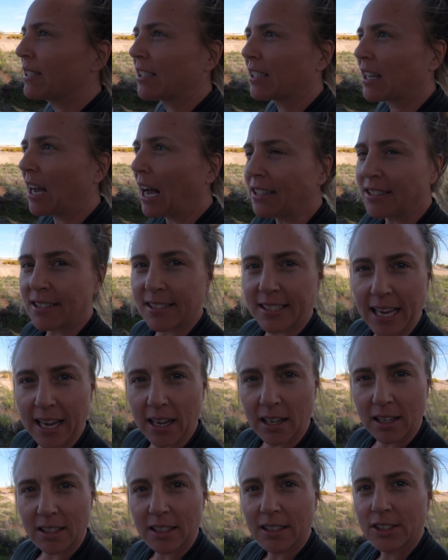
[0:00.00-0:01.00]

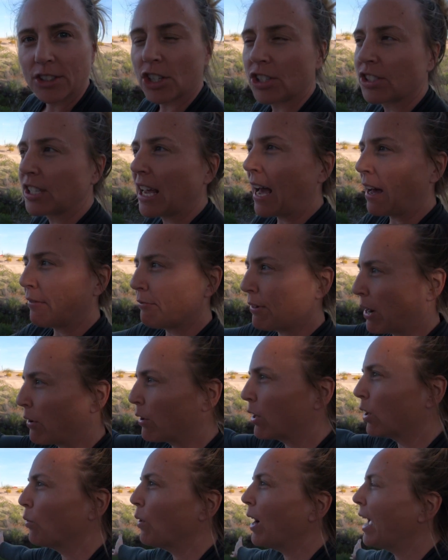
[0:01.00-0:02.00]
Scottsdale, just a half
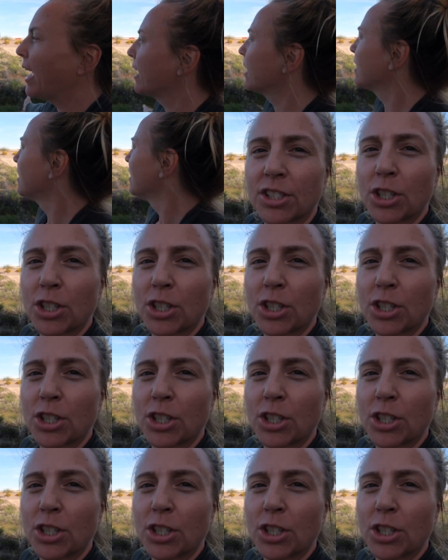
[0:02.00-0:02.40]
hour away.